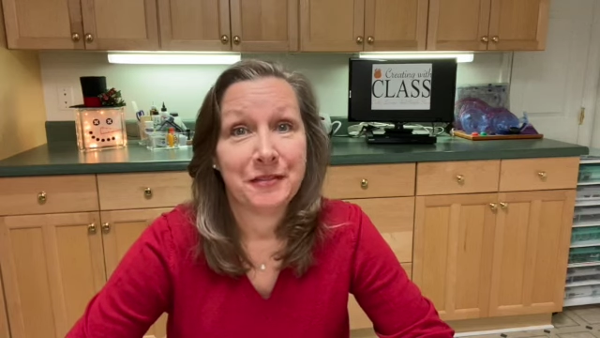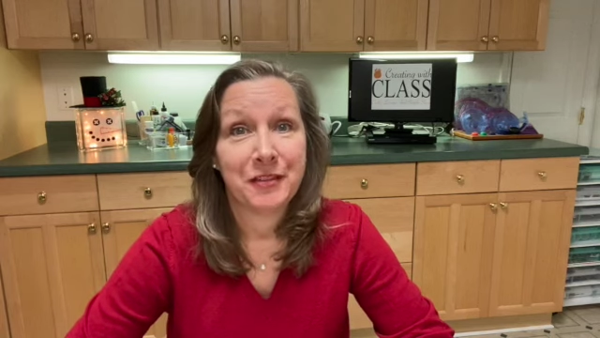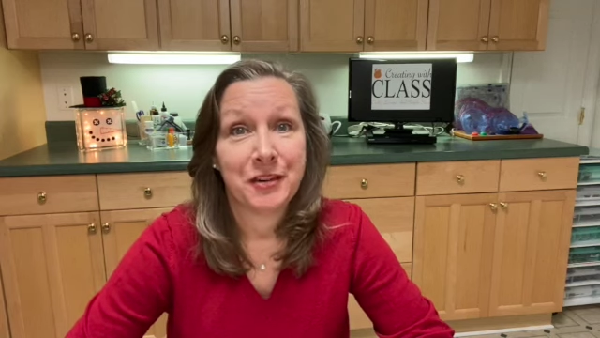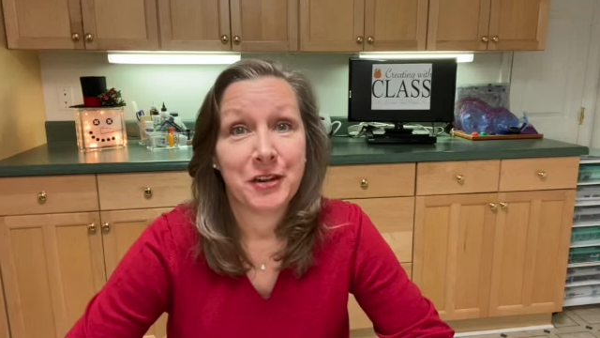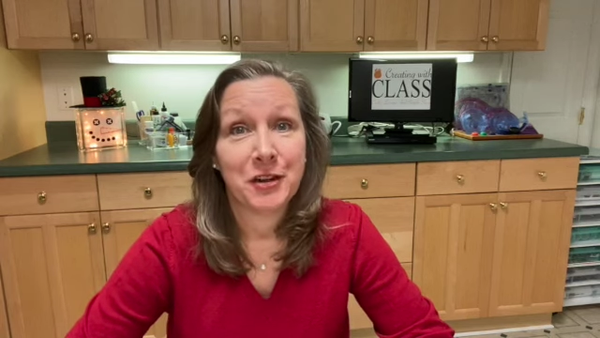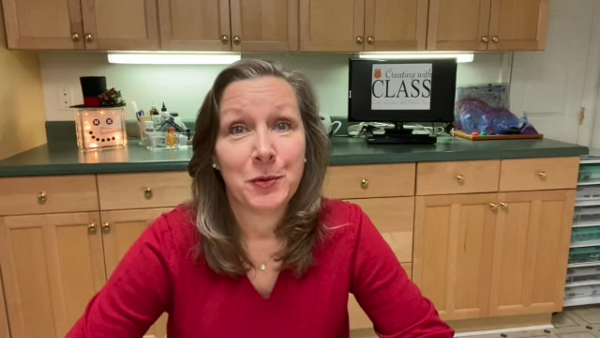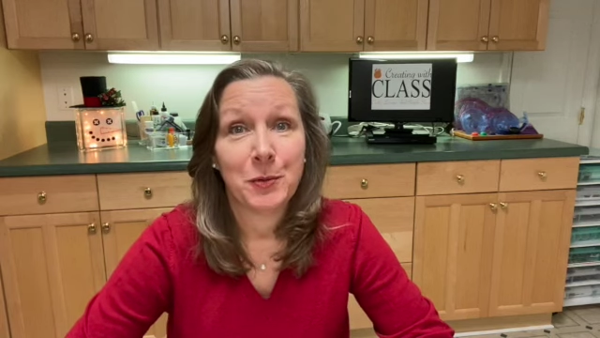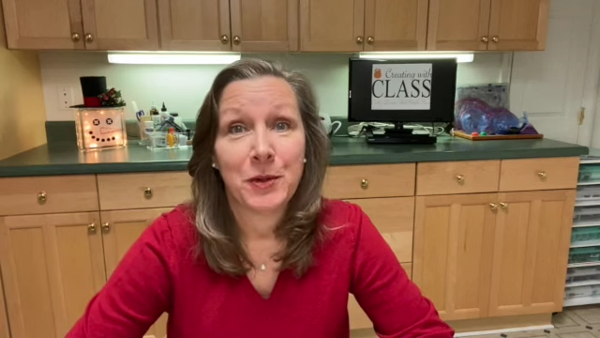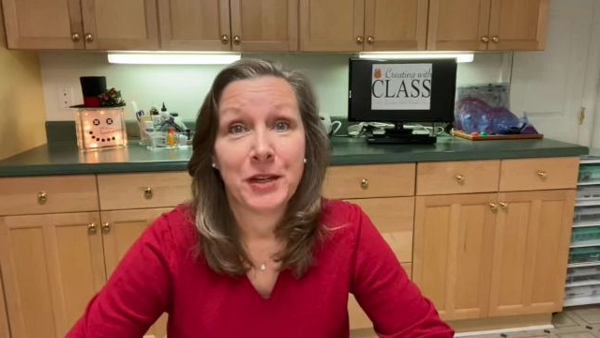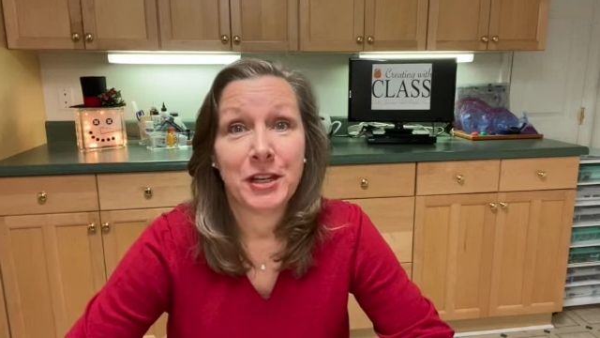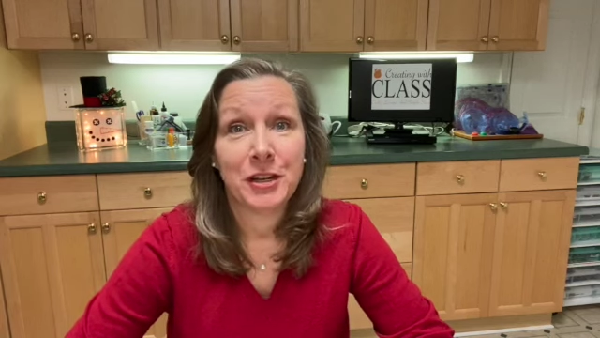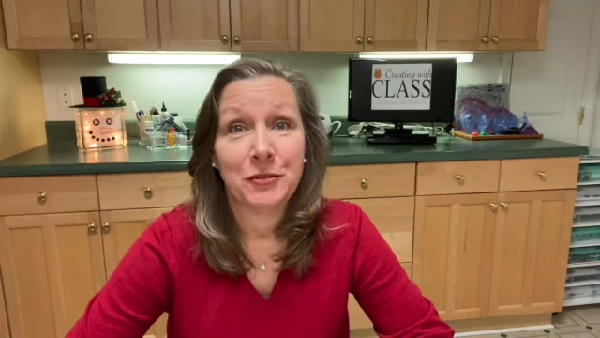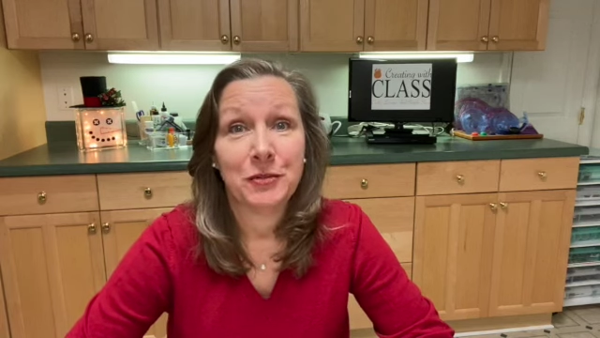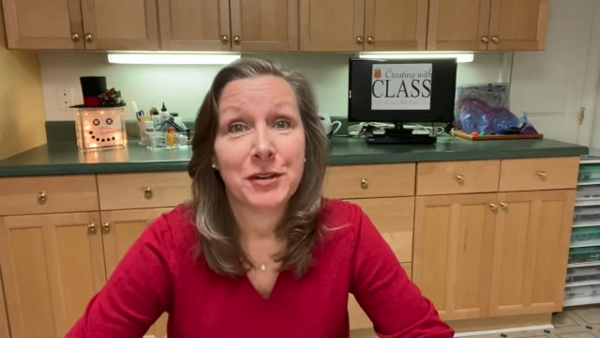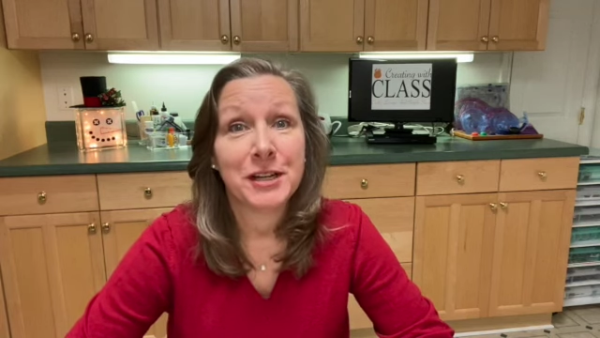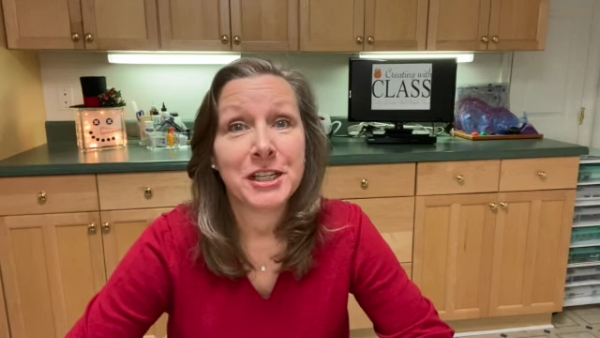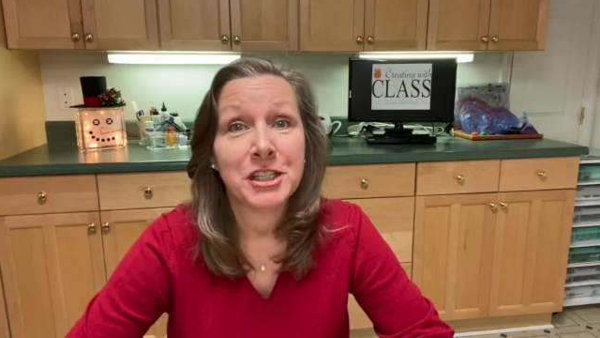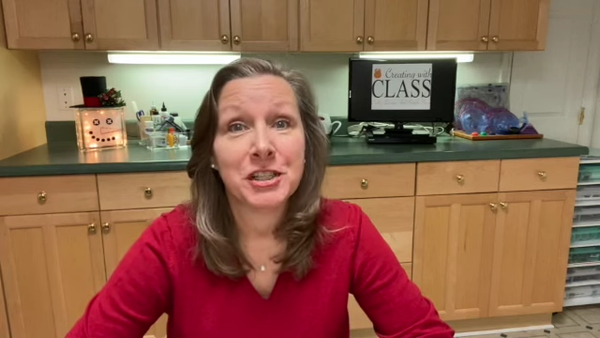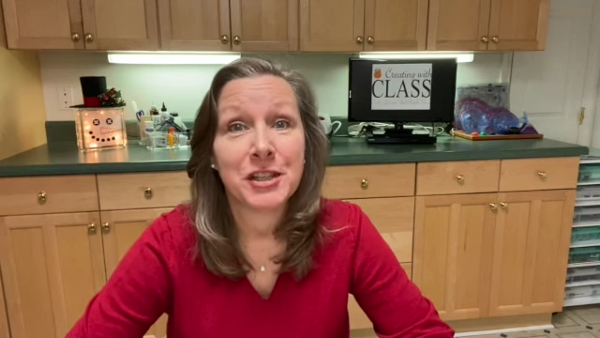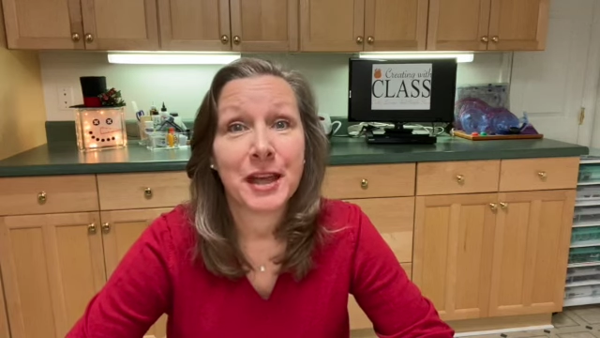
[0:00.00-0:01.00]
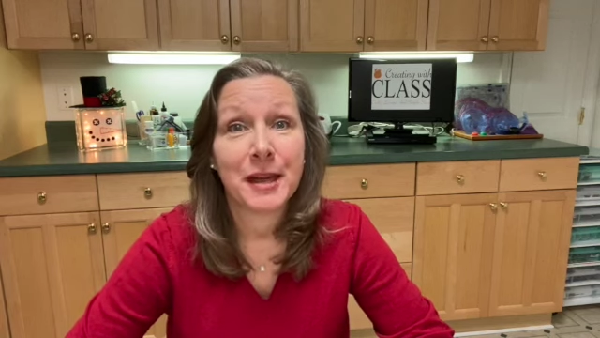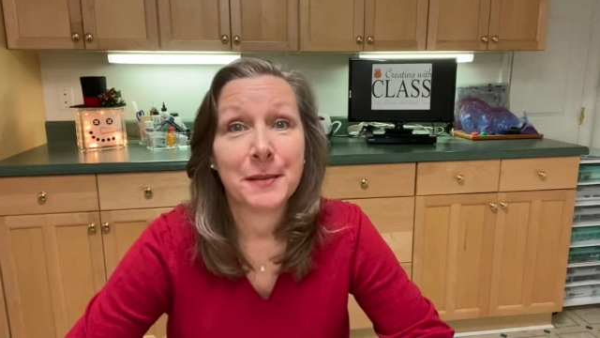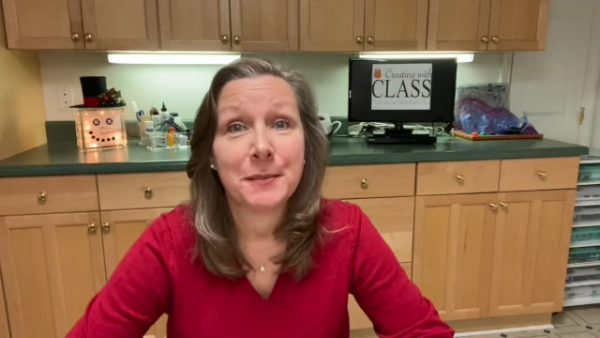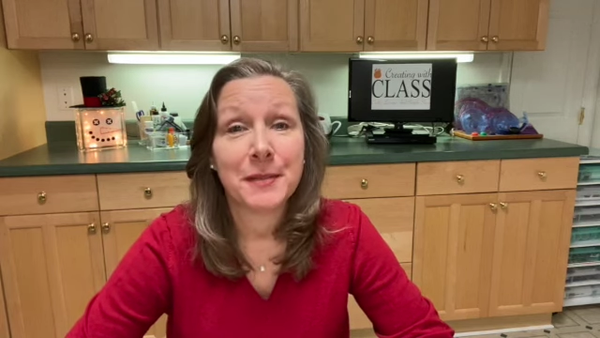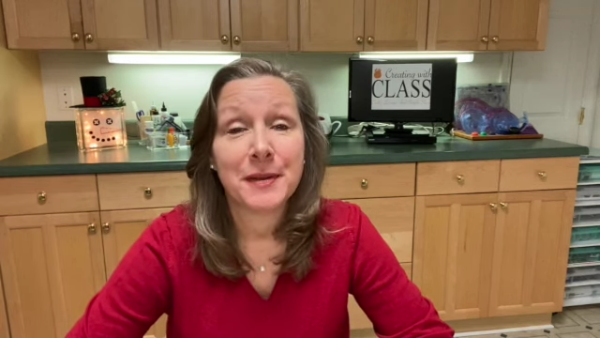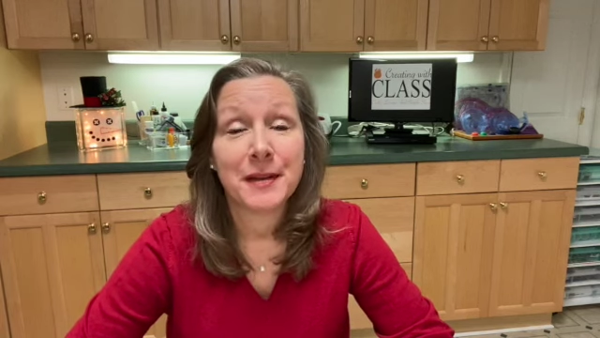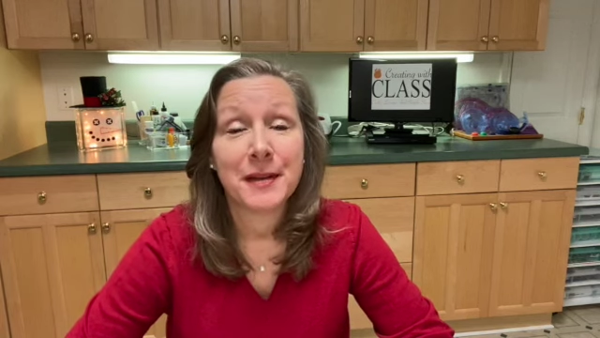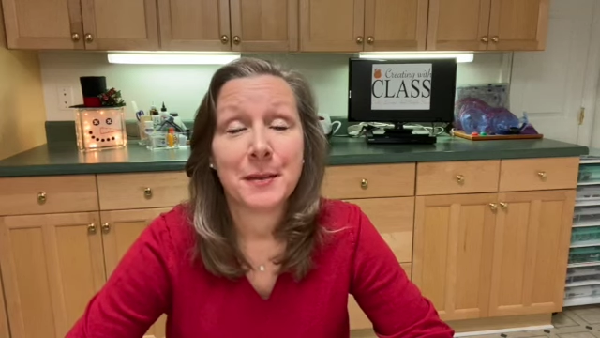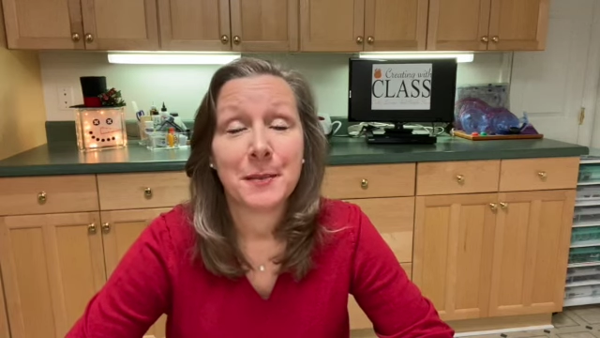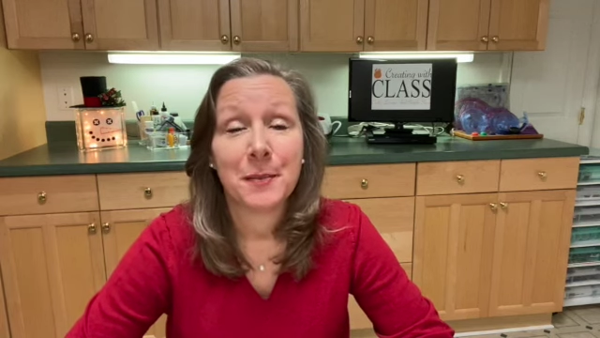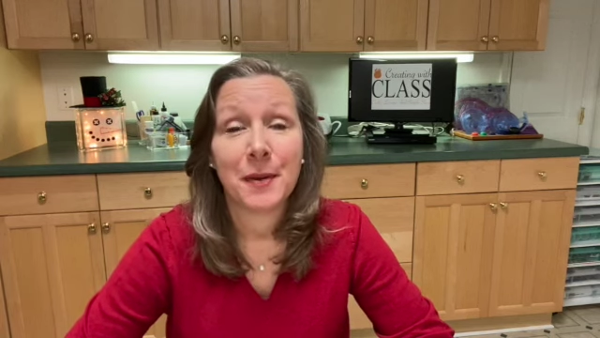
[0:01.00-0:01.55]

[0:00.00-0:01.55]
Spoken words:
figured we could reach them